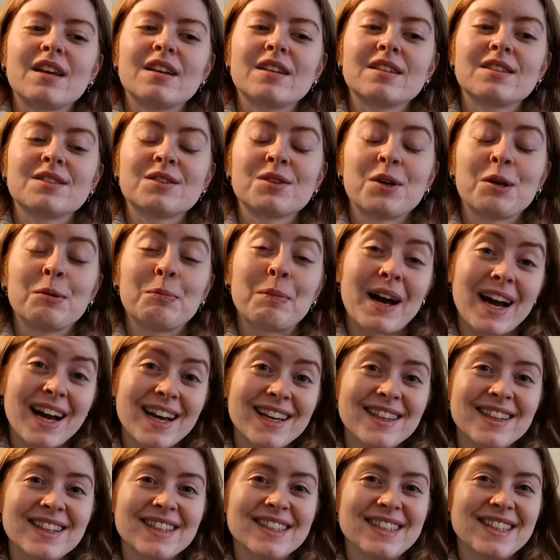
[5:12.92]
So
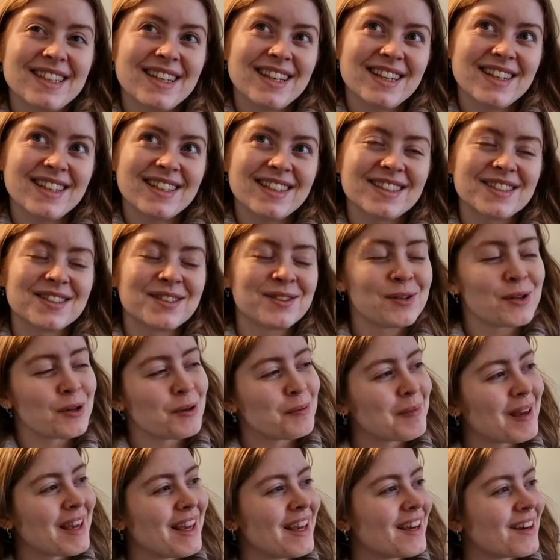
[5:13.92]
behind the scenes, no
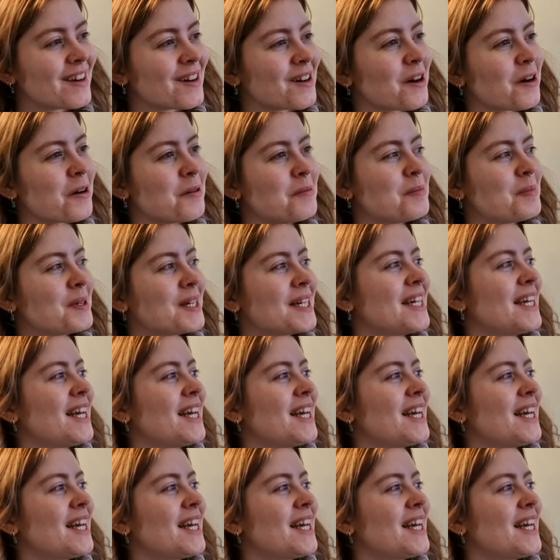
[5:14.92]
makeup,